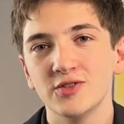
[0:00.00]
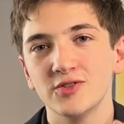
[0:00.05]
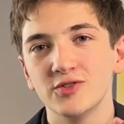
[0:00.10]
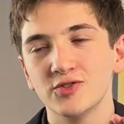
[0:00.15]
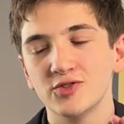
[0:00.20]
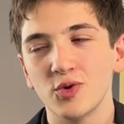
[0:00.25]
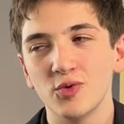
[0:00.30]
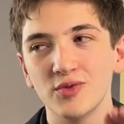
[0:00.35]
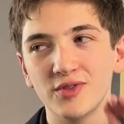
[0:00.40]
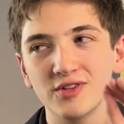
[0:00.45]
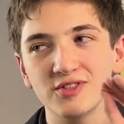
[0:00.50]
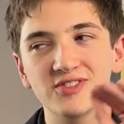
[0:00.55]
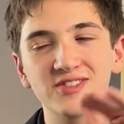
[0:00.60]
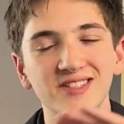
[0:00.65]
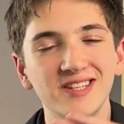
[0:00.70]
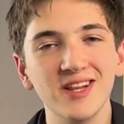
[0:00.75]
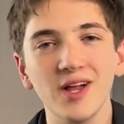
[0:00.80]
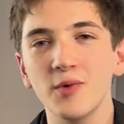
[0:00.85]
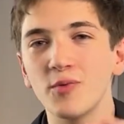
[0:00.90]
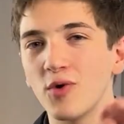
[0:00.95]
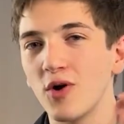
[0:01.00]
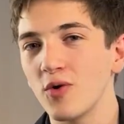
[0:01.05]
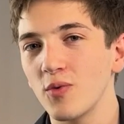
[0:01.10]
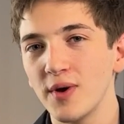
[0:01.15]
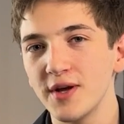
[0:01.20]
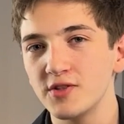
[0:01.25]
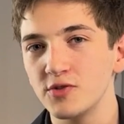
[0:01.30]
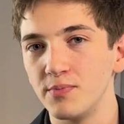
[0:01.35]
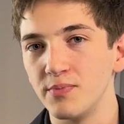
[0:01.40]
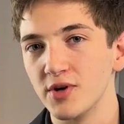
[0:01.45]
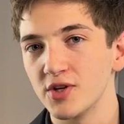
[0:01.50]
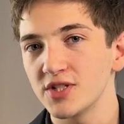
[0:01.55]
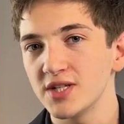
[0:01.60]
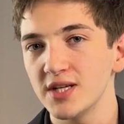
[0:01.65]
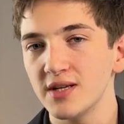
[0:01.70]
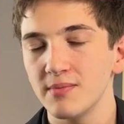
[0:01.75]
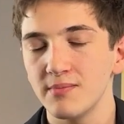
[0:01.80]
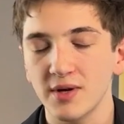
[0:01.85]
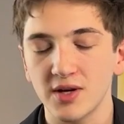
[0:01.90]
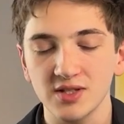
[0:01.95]
So there's still a wrong way to push
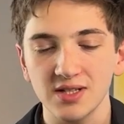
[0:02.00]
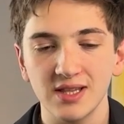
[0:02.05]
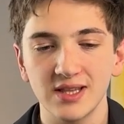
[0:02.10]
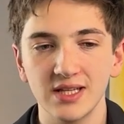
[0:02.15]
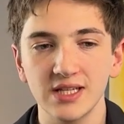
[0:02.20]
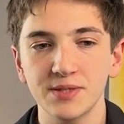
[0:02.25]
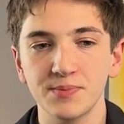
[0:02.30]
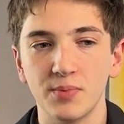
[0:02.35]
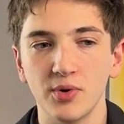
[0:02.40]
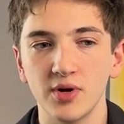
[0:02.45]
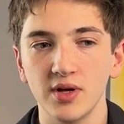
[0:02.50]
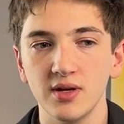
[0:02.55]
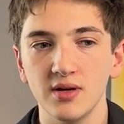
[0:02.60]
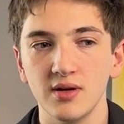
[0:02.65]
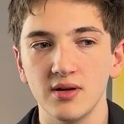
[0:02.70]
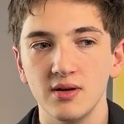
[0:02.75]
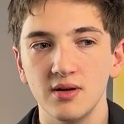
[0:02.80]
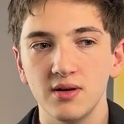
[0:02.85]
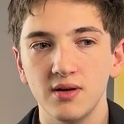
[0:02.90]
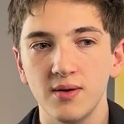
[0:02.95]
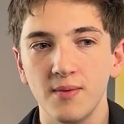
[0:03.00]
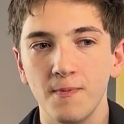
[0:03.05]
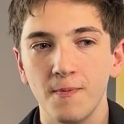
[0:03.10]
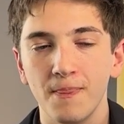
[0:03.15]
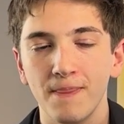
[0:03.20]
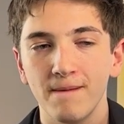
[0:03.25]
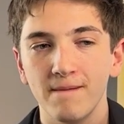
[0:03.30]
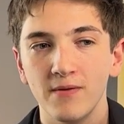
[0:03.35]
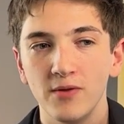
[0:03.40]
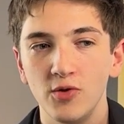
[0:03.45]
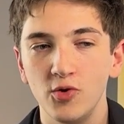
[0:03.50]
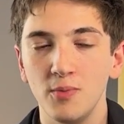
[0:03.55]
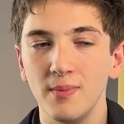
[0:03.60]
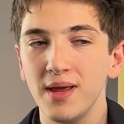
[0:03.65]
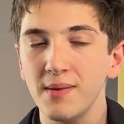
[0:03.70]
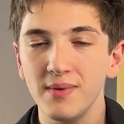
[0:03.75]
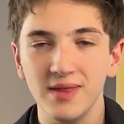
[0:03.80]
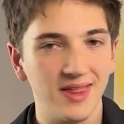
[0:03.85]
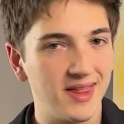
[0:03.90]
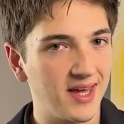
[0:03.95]
it, because at this point, you
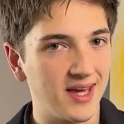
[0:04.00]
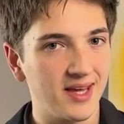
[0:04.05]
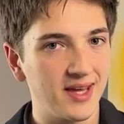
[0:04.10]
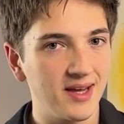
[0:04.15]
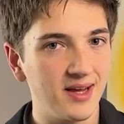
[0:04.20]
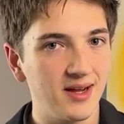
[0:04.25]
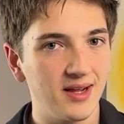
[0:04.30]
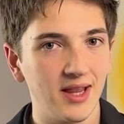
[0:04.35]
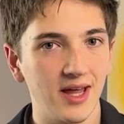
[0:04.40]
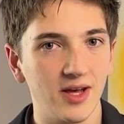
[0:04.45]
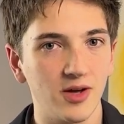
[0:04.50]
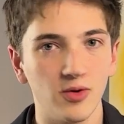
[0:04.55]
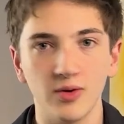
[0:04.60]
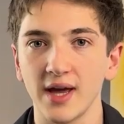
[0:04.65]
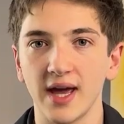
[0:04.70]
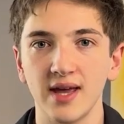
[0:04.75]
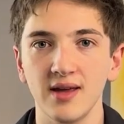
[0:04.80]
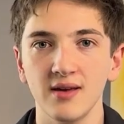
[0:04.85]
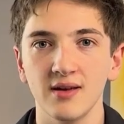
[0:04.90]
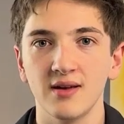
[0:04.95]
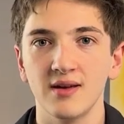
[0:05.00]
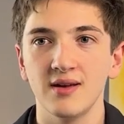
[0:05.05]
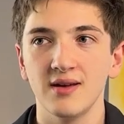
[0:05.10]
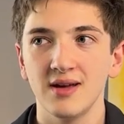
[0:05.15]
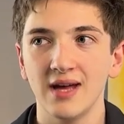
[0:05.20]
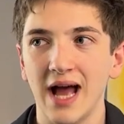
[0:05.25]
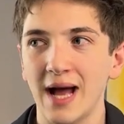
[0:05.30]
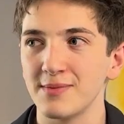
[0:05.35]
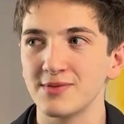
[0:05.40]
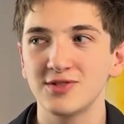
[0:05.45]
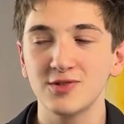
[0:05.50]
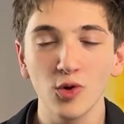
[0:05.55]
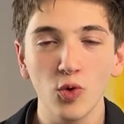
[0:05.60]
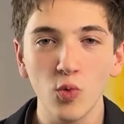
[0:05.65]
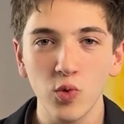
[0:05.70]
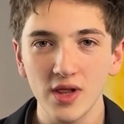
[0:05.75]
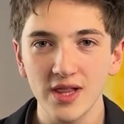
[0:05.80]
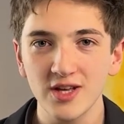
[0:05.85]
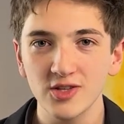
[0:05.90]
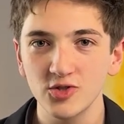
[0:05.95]
may be thinking like, okay, I'm still
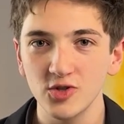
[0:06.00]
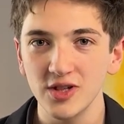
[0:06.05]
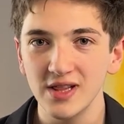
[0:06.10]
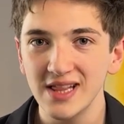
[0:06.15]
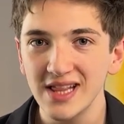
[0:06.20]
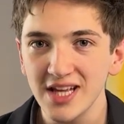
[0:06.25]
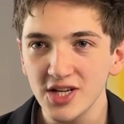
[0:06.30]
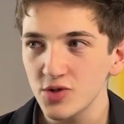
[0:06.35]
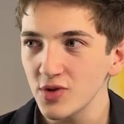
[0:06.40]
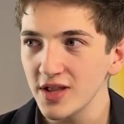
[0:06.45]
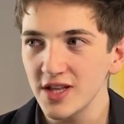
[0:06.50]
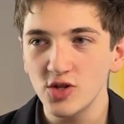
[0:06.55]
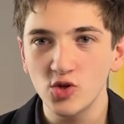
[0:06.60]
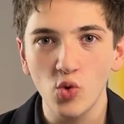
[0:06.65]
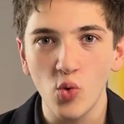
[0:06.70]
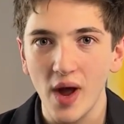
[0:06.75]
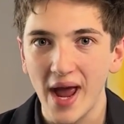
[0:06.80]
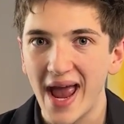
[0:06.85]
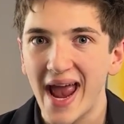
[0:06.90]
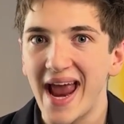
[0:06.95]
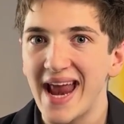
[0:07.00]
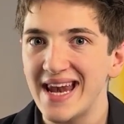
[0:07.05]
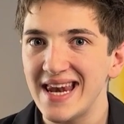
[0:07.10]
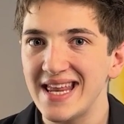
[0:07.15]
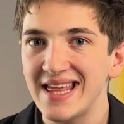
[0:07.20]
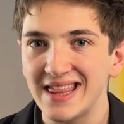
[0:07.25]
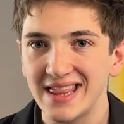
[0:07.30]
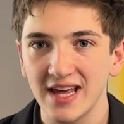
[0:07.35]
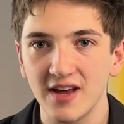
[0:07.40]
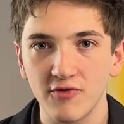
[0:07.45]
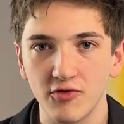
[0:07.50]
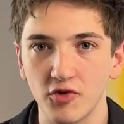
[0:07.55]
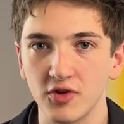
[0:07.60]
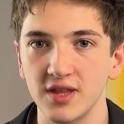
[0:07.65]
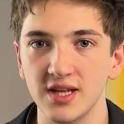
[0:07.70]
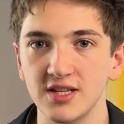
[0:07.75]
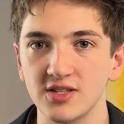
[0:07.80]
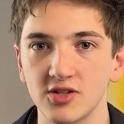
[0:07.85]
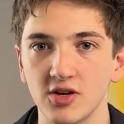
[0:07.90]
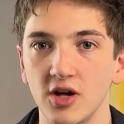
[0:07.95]
willing to literally do anything for
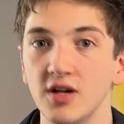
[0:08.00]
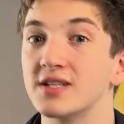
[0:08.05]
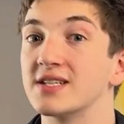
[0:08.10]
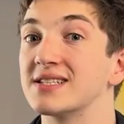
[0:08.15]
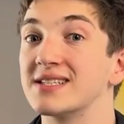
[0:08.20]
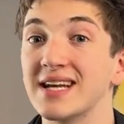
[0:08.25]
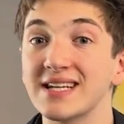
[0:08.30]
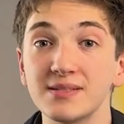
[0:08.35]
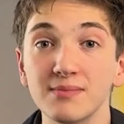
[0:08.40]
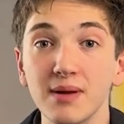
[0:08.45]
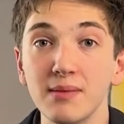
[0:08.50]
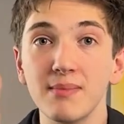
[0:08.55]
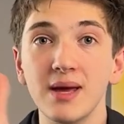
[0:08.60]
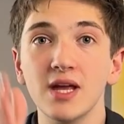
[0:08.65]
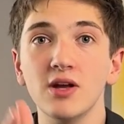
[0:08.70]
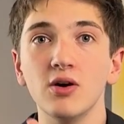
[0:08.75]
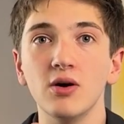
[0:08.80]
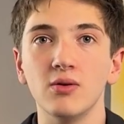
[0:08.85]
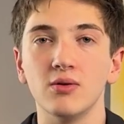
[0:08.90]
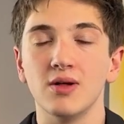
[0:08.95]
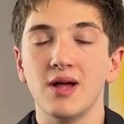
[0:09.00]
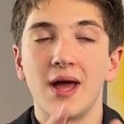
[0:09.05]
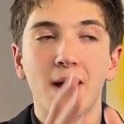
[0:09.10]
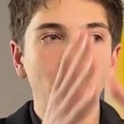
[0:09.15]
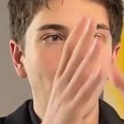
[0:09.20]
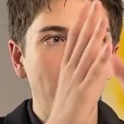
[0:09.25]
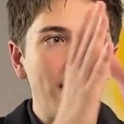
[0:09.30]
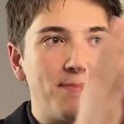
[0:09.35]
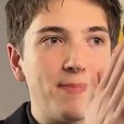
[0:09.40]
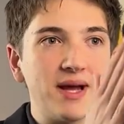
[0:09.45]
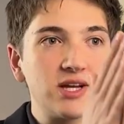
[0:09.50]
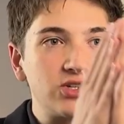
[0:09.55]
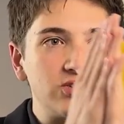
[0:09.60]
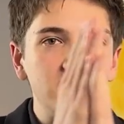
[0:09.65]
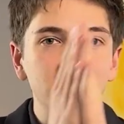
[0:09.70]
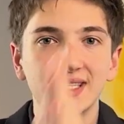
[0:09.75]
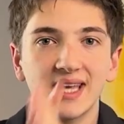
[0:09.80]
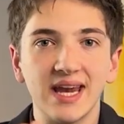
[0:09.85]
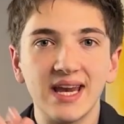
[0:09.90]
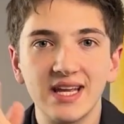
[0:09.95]
these colleges. That's my main goal. My passion
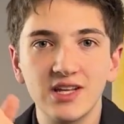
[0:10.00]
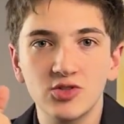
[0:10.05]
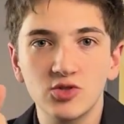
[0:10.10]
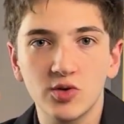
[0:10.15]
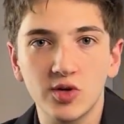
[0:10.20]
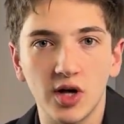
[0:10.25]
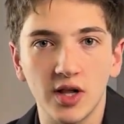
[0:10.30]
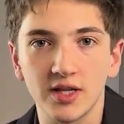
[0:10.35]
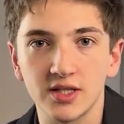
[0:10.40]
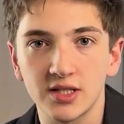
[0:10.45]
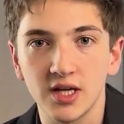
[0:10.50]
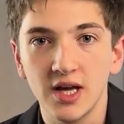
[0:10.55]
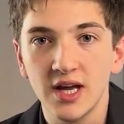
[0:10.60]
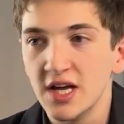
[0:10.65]
is getting into college.